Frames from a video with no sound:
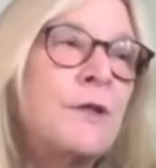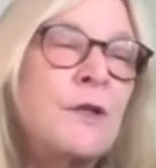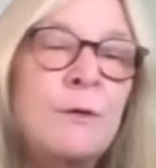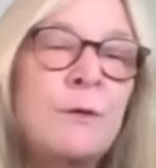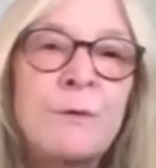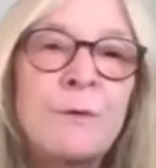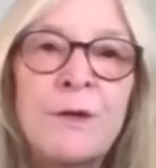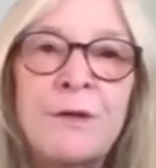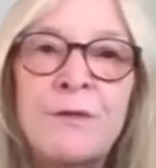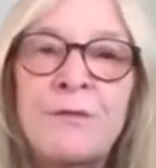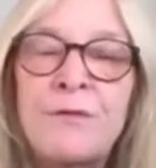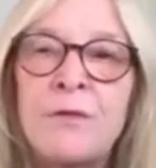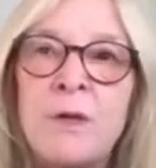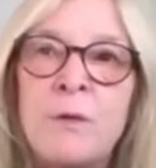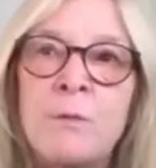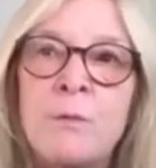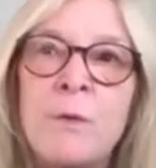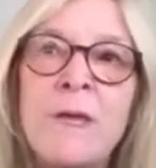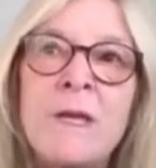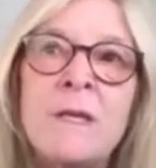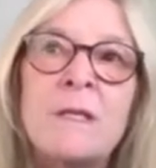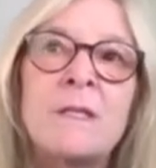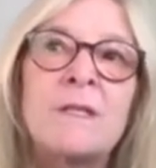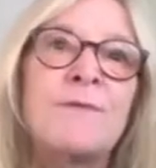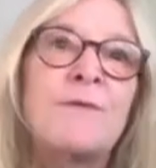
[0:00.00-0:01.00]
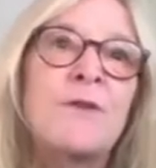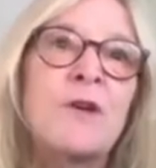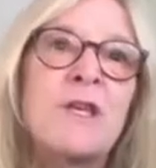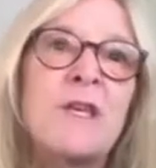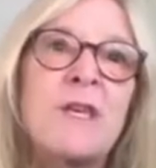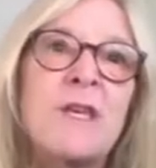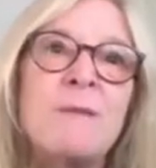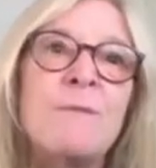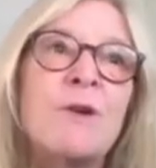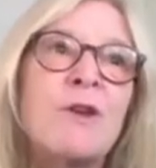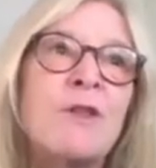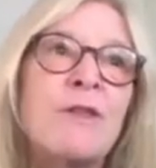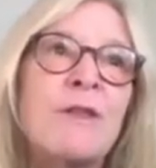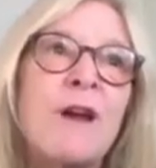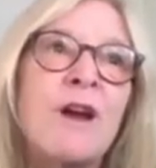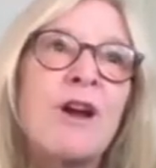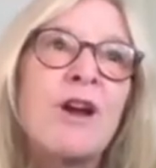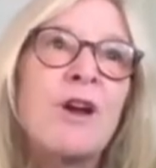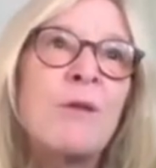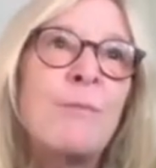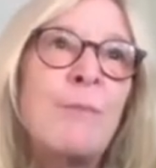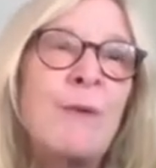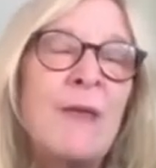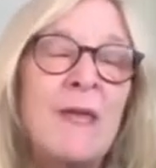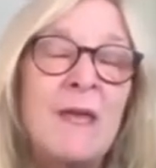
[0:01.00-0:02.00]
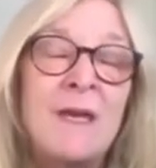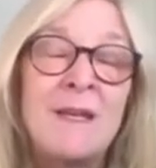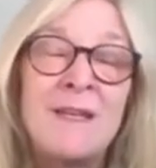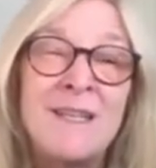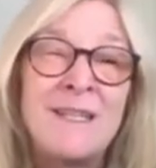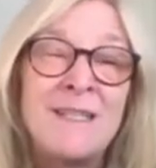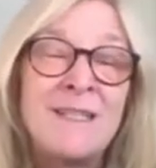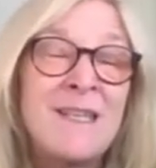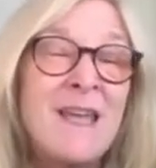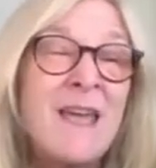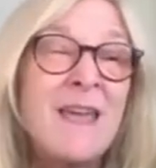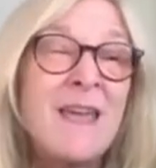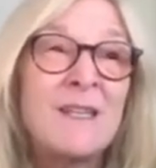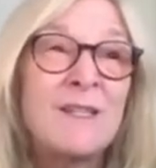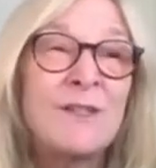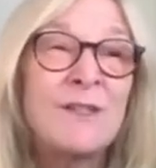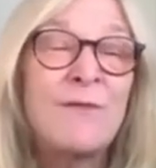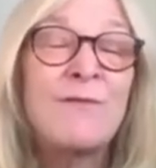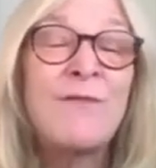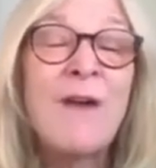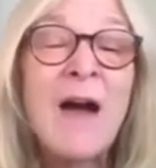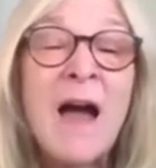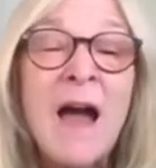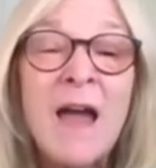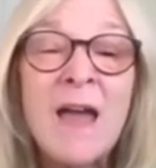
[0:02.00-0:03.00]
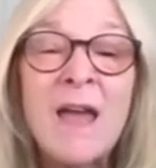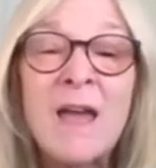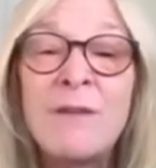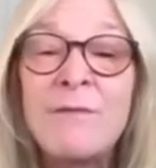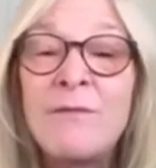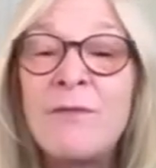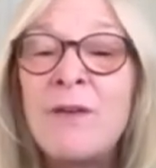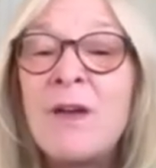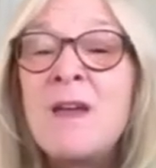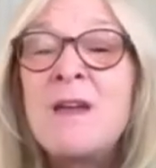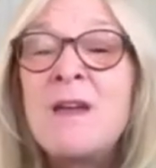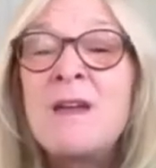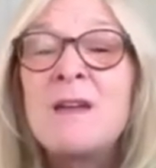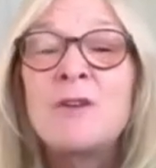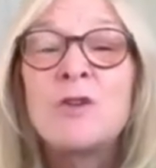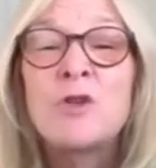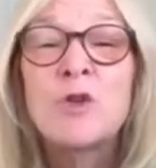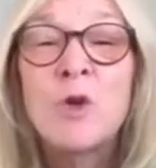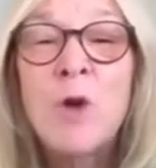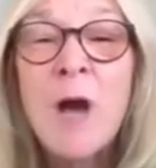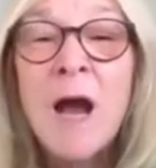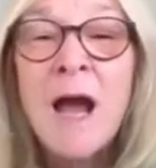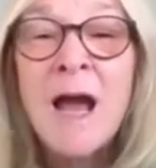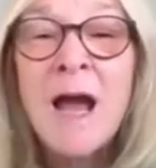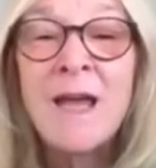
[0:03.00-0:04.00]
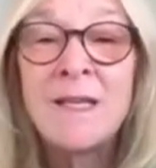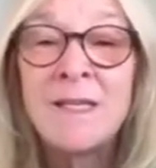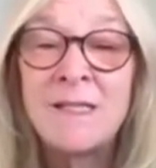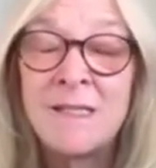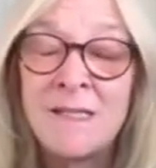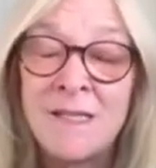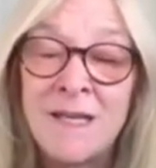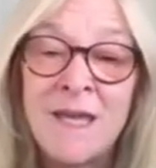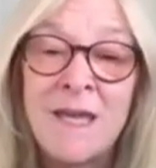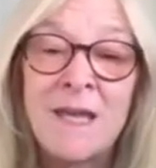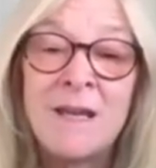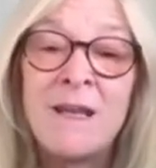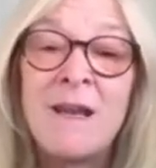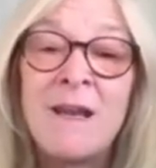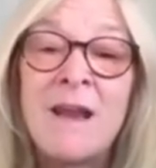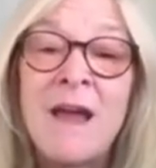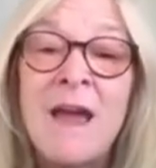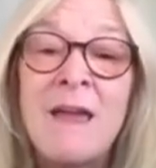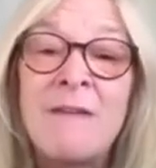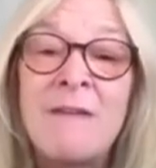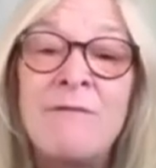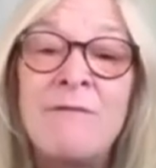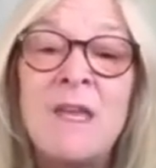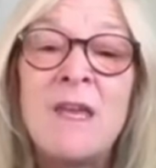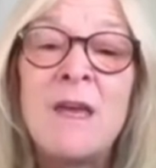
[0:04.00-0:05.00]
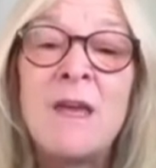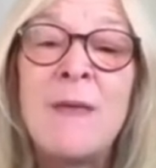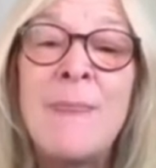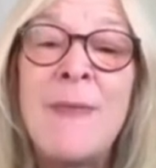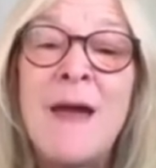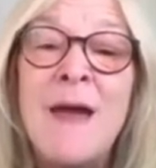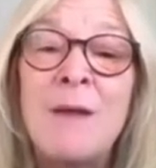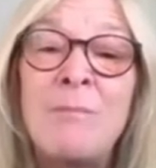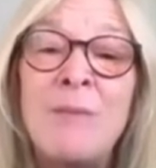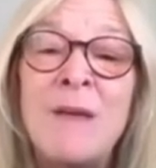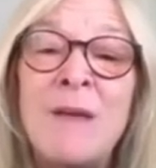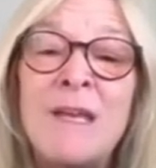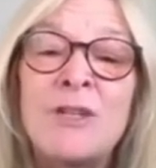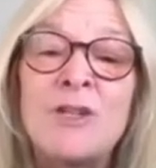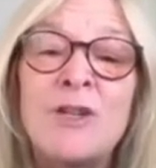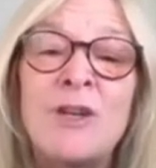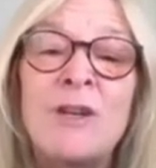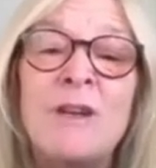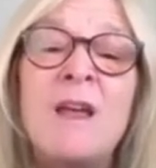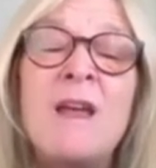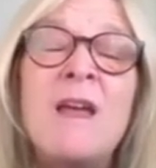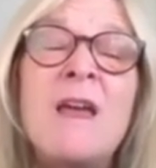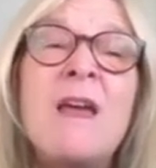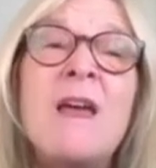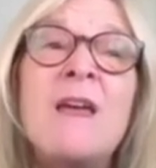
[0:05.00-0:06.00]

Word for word: two or three weeks for chemotherapy and it takes five tries to get an IV in that patient,